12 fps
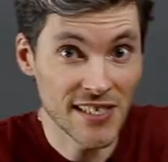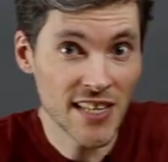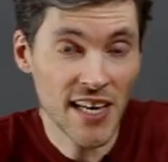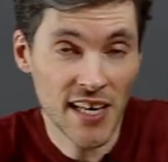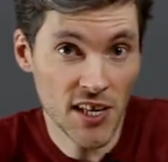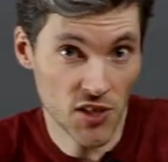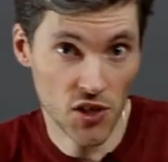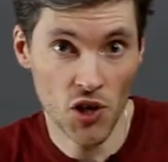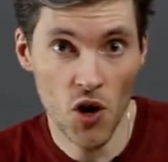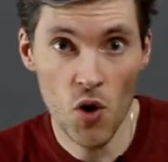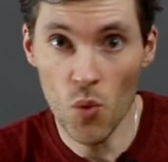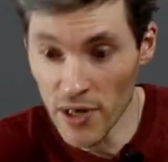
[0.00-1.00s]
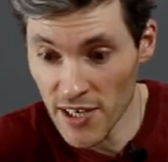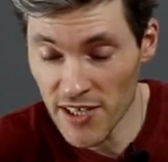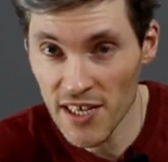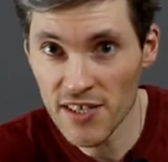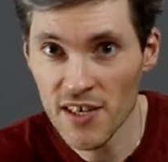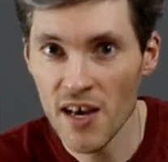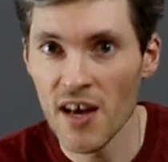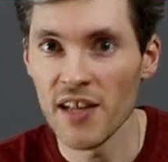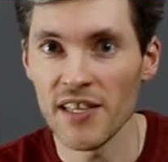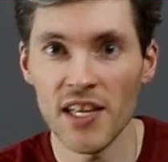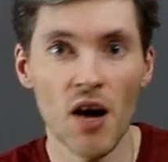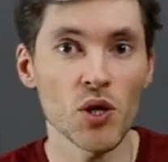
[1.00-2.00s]
Is it Seki? Is it Ko? What is it?
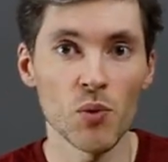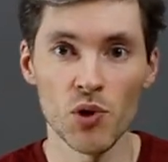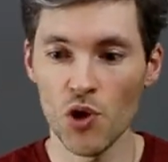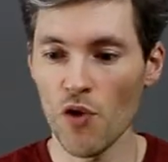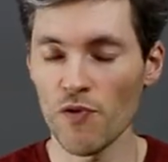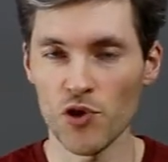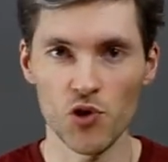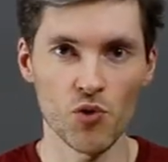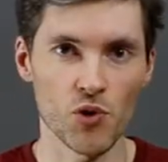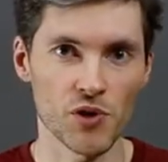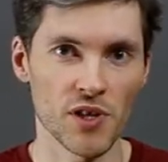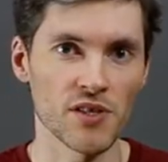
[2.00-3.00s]
Now you will know for sure